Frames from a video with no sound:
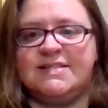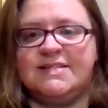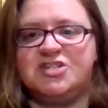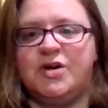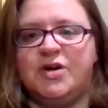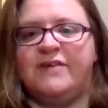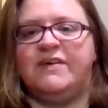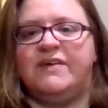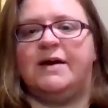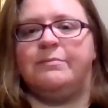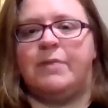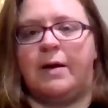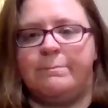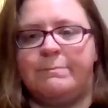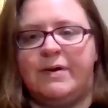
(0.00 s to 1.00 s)
is that you have
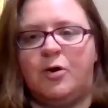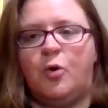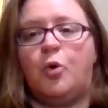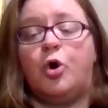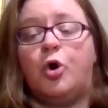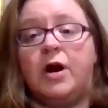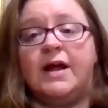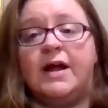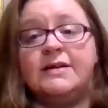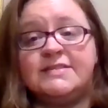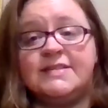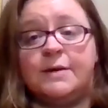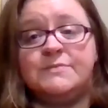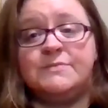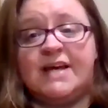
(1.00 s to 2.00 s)
like or
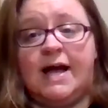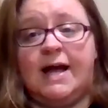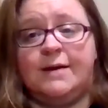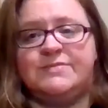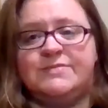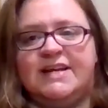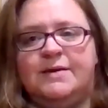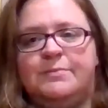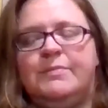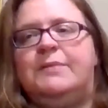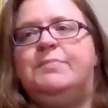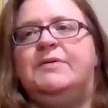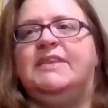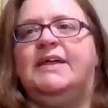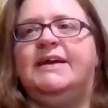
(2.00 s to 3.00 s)
sometimes like it
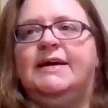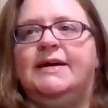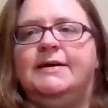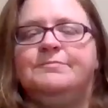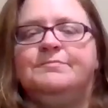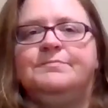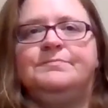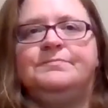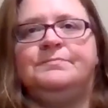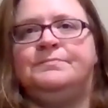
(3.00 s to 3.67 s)
might be like a